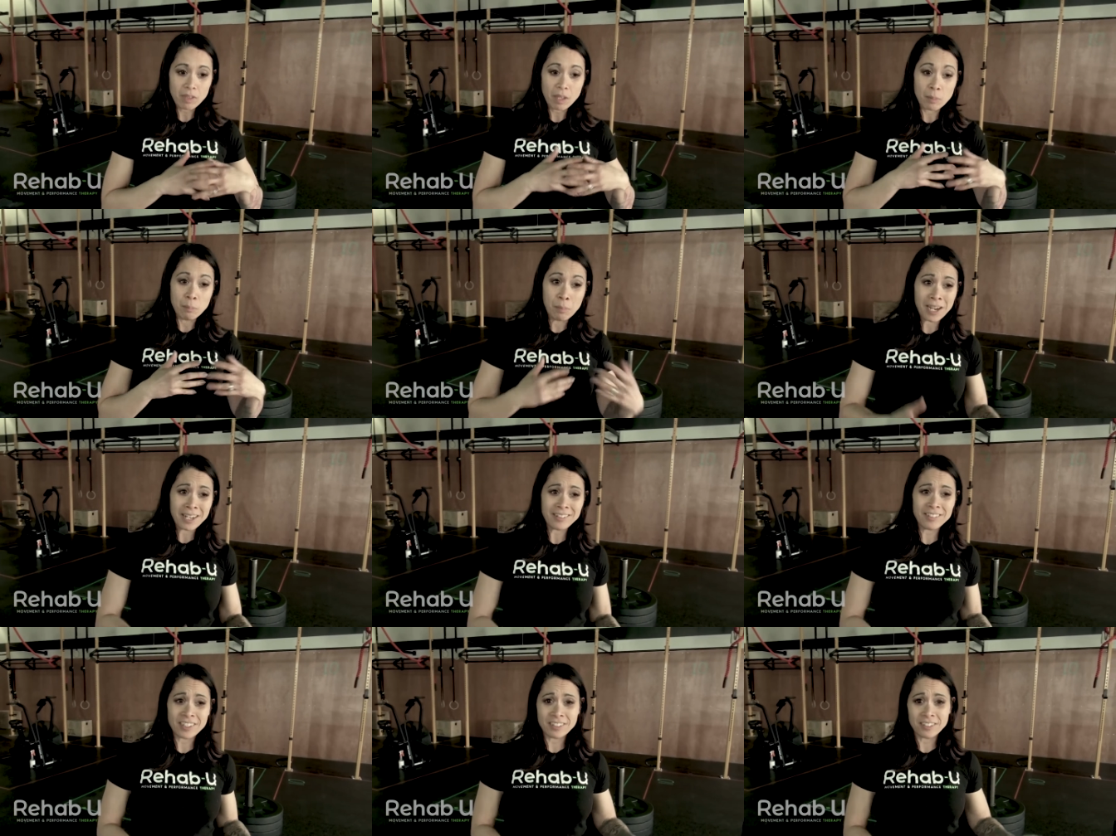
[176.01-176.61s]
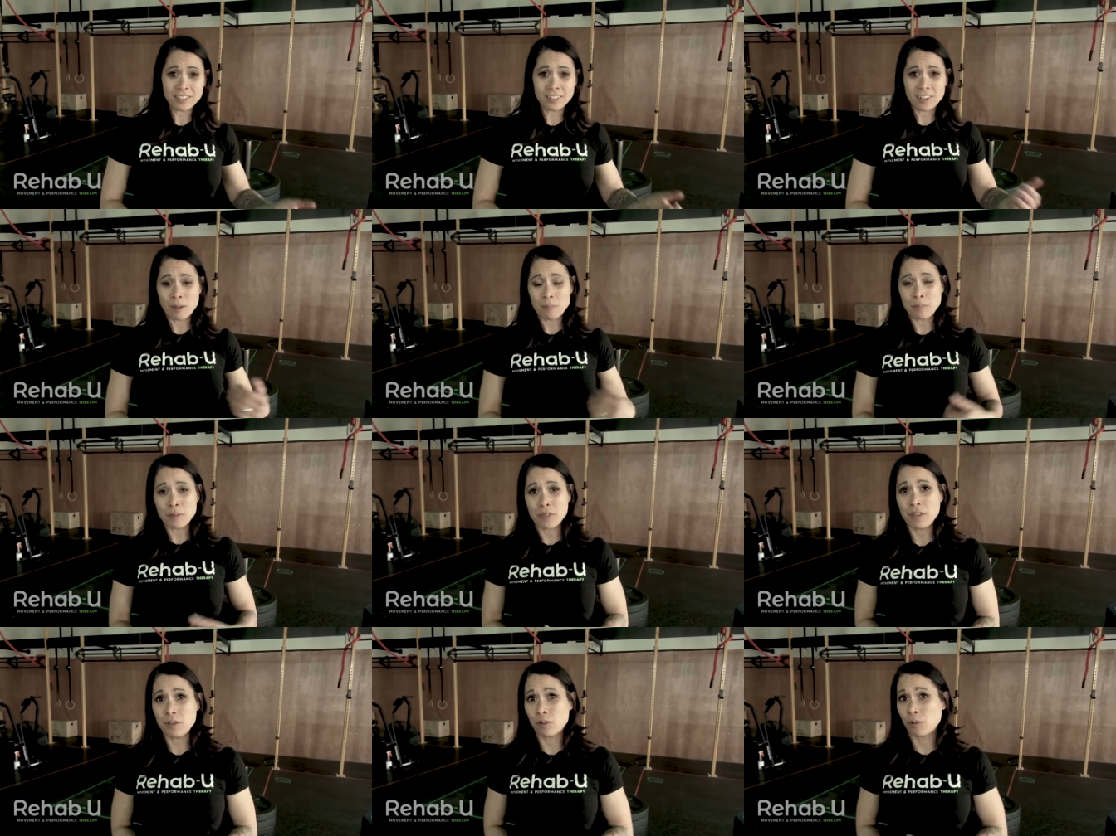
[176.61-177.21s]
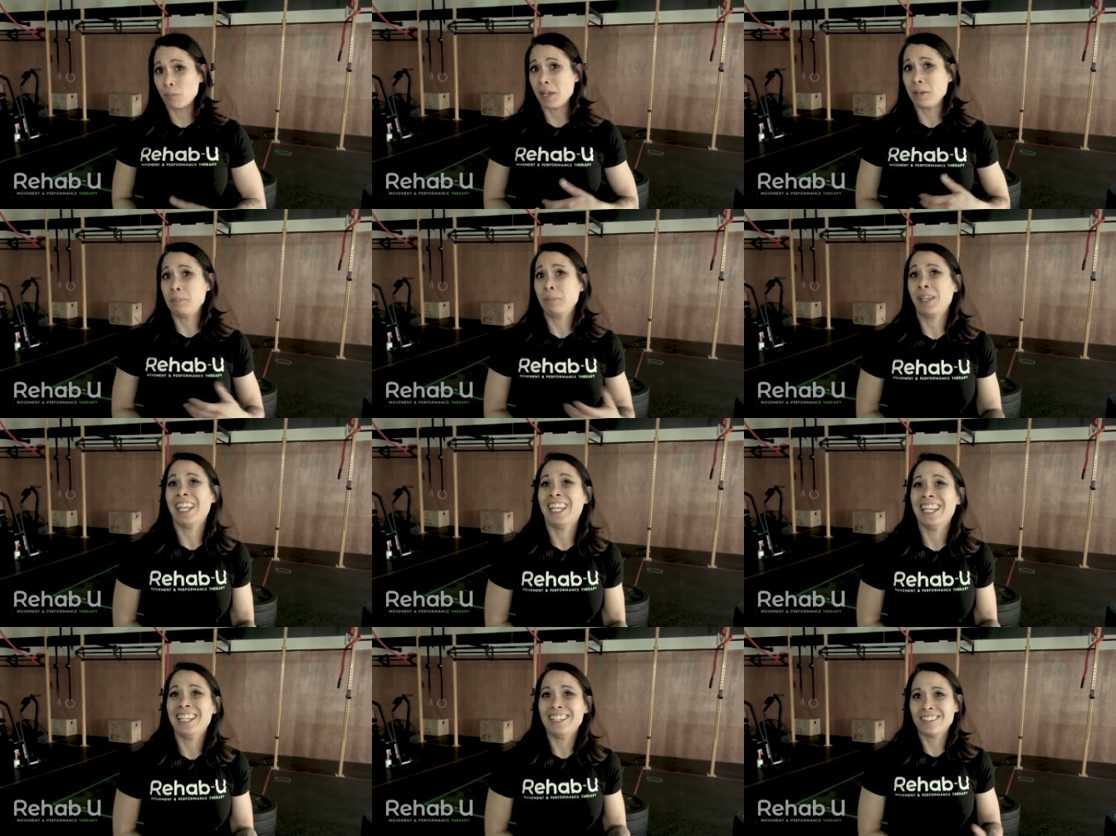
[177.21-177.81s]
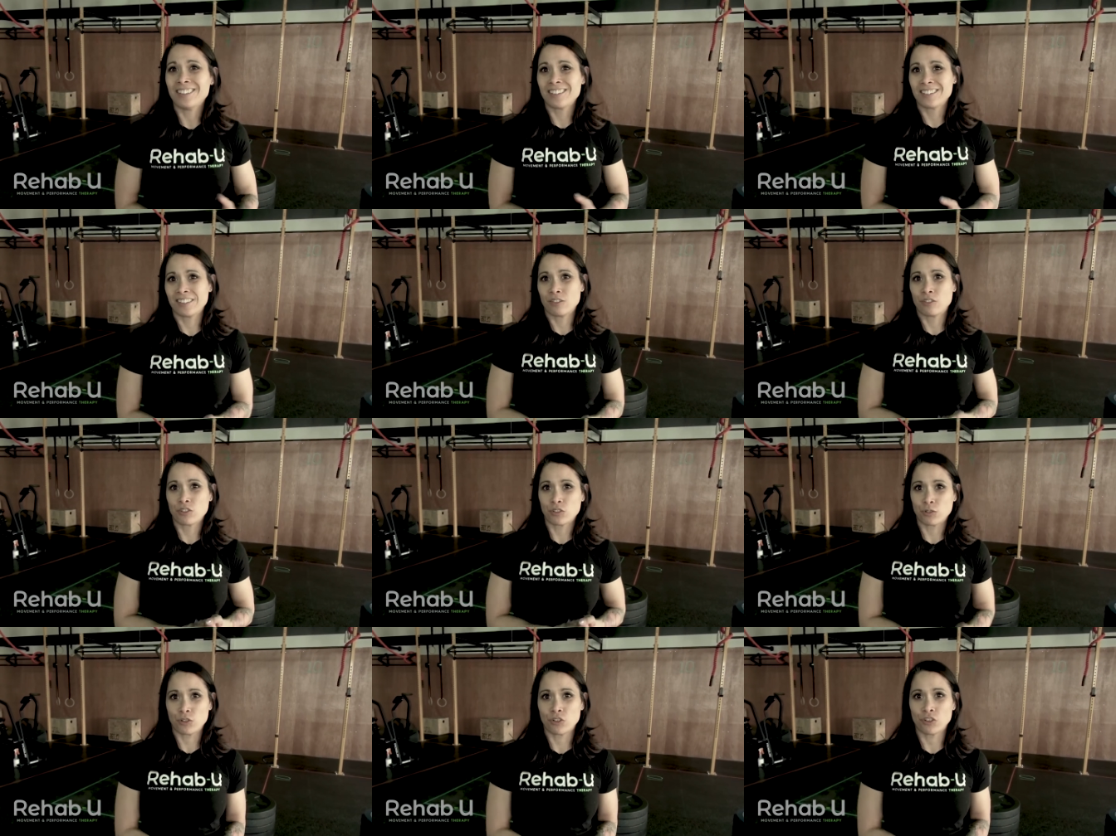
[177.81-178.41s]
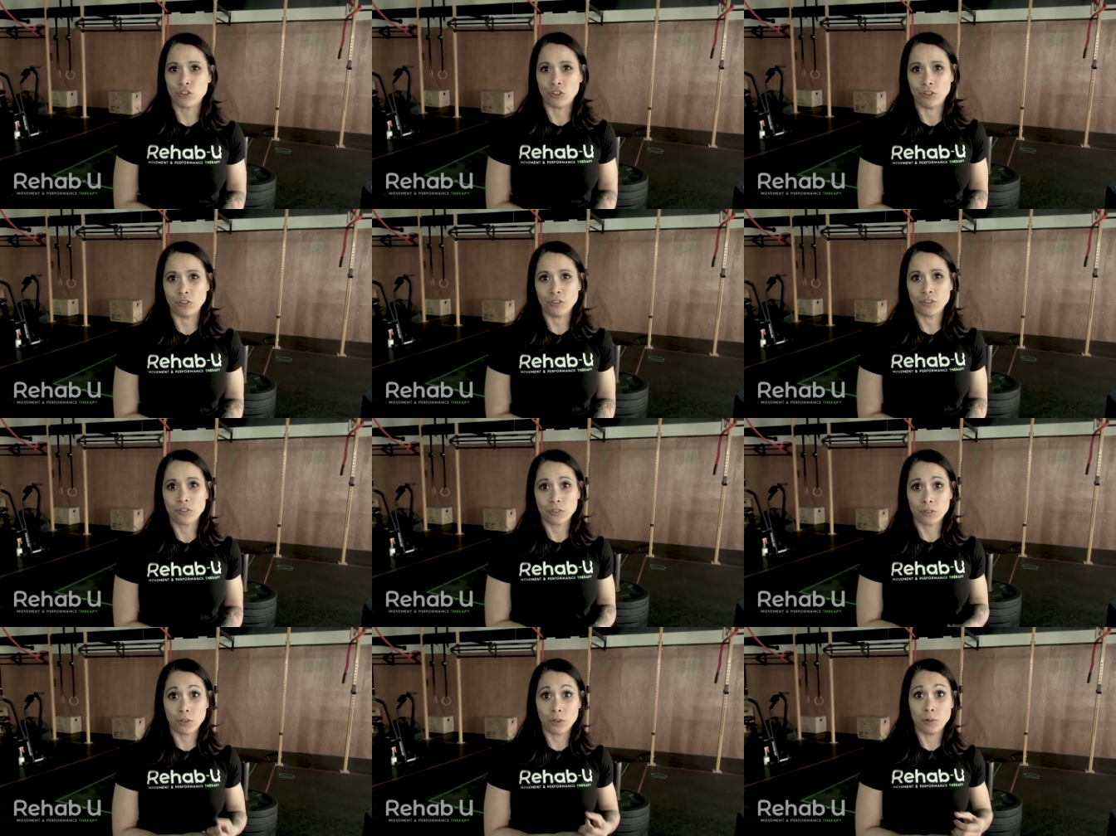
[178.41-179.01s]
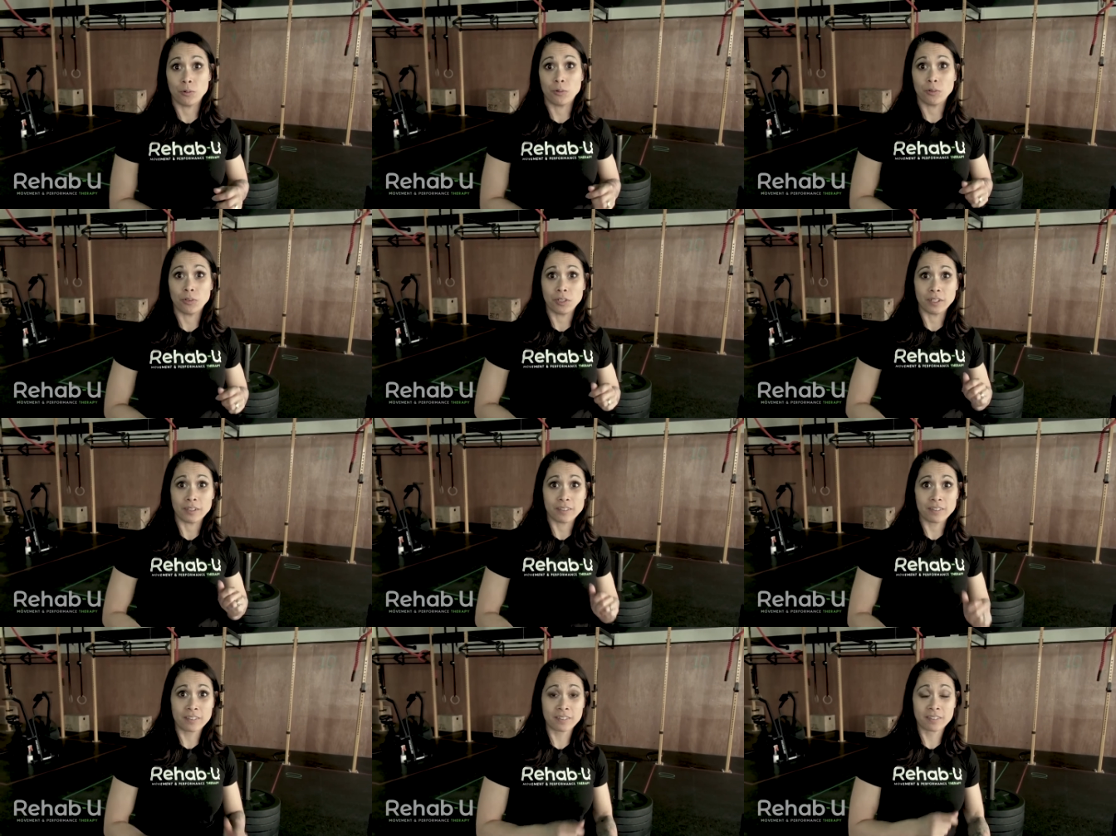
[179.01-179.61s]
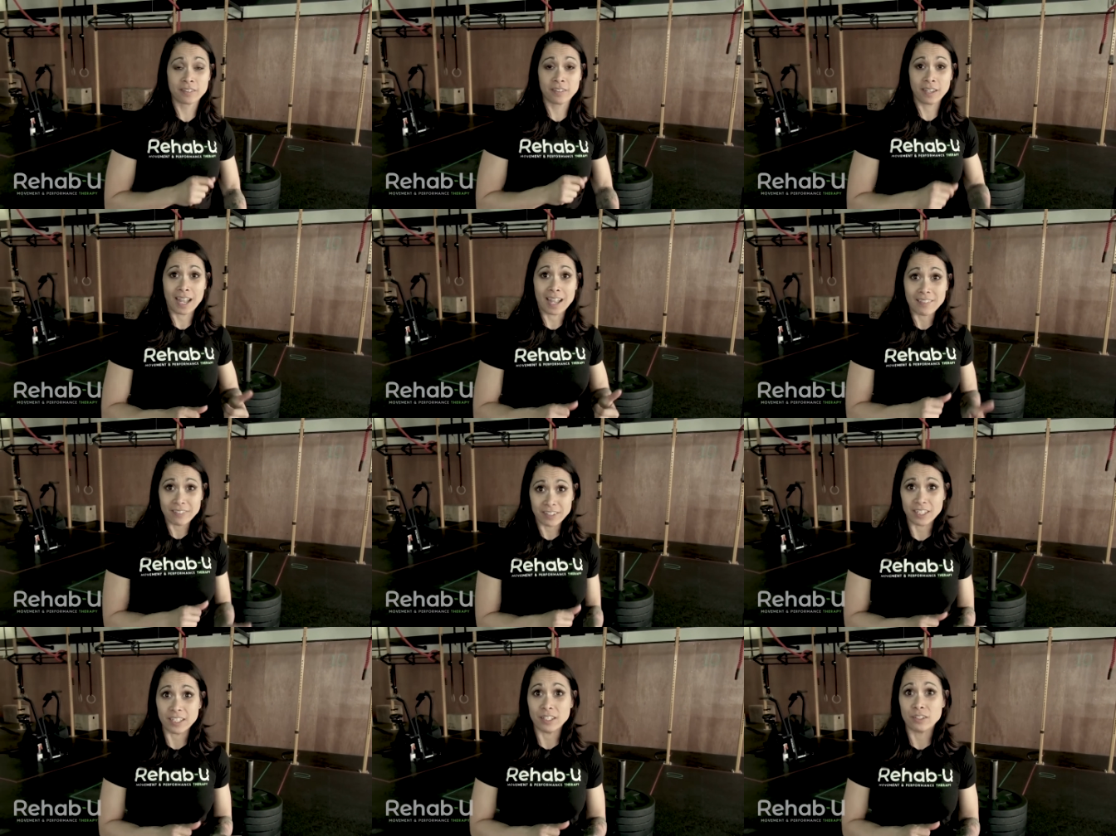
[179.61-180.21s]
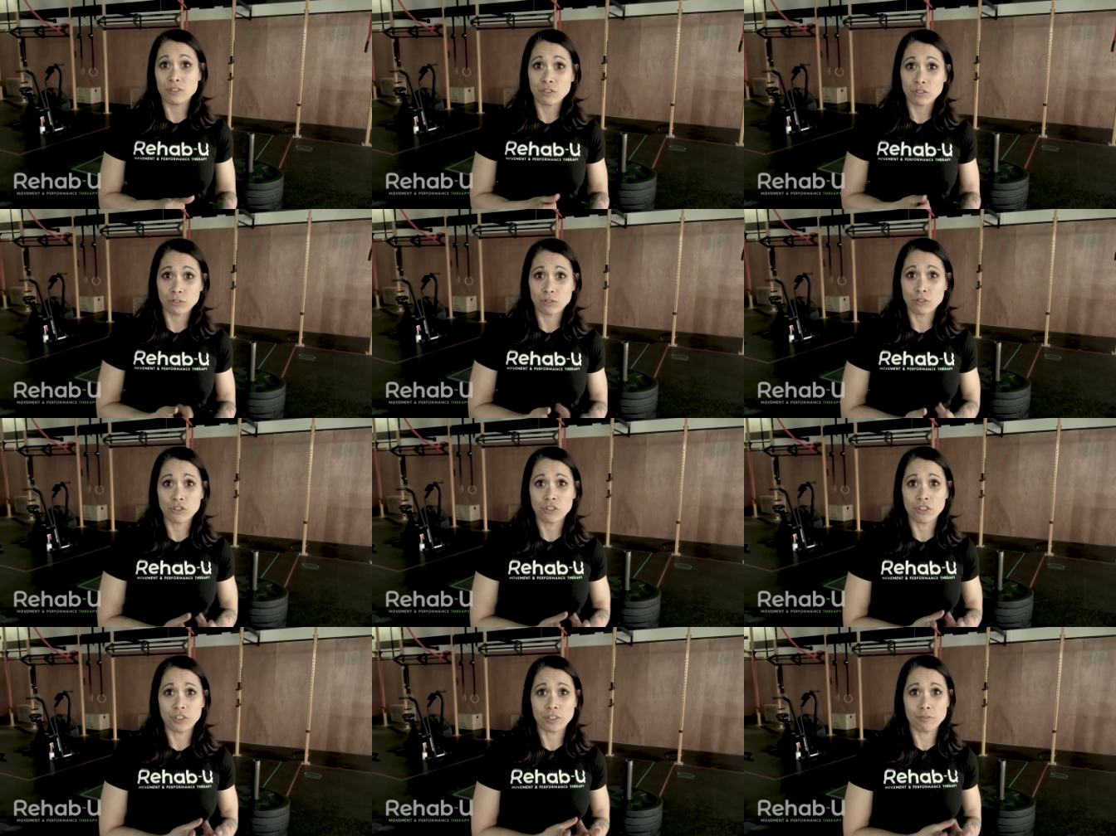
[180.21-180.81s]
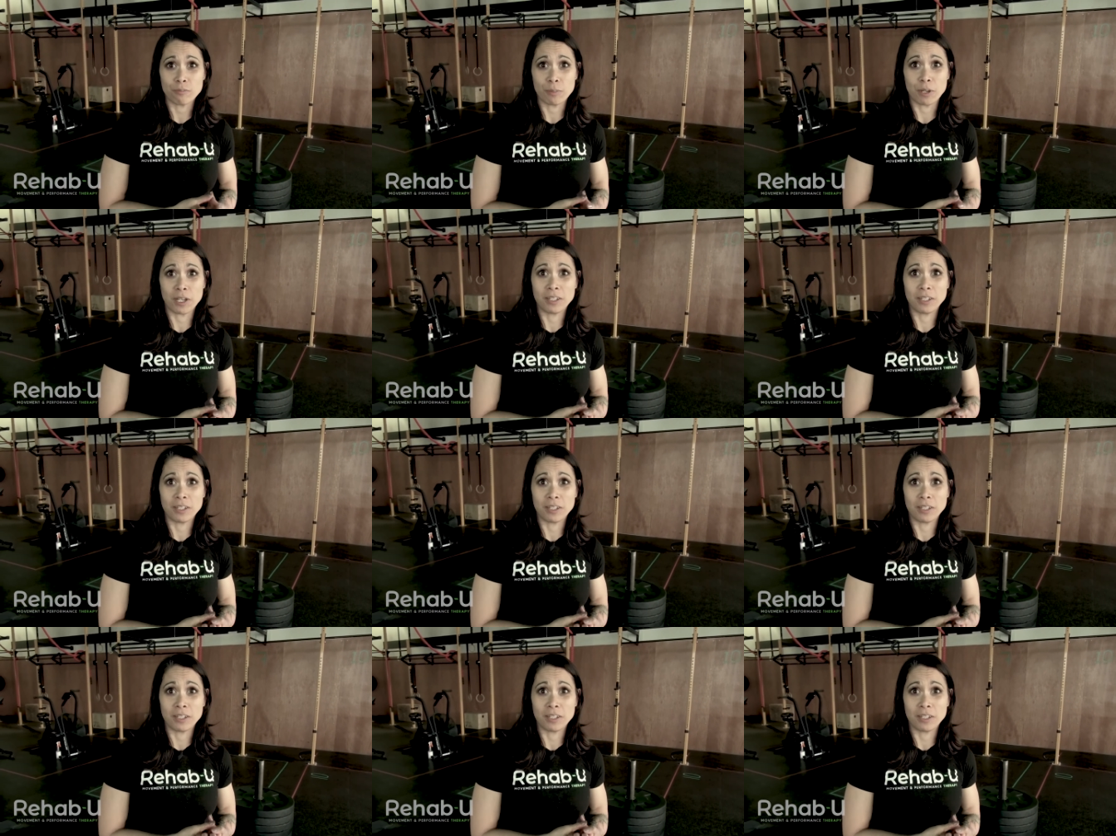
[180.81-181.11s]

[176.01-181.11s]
My tendinopathy or my pain is insertional, so it's at the insertion of my